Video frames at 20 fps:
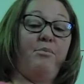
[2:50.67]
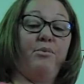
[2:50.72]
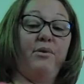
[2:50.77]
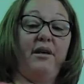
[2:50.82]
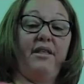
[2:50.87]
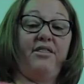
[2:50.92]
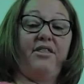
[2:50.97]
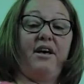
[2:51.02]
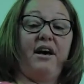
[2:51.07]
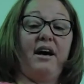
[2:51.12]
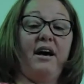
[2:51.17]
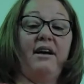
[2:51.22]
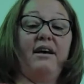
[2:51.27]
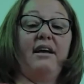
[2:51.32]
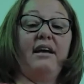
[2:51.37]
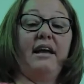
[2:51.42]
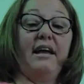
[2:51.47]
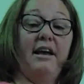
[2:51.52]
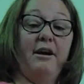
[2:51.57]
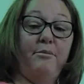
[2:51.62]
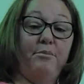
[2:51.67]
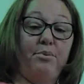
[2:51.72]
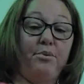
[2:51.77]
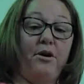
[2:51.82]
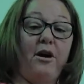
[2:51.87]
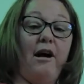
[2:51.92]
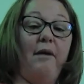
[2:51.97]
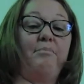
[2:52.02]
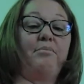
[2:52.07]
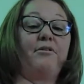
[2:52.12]
with an
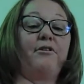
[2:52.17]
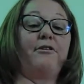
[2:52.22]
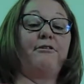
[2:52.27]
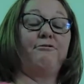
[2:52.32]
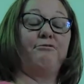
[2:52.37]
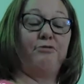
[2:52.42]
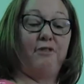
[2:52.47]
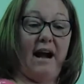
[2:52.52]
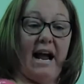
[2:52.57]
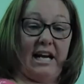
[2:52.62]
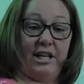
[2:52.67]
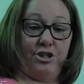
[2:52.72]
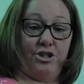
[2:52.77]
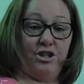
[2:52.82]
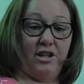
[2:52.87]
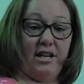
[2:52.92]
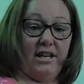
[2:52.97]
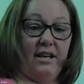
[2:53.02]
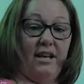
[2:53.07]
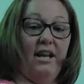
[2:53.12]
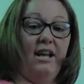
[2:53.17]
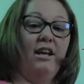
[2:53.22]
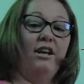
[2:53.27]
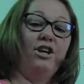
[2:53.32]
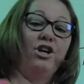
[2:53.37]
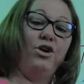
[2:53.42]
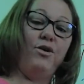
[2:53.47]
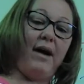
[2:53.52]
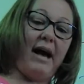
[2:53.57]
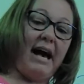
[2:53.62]
improper fraction.
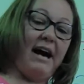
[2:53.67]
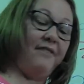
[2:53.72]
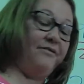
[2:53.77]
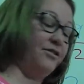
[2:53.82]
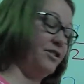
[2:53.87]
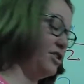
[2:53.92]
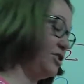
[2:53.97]
You have to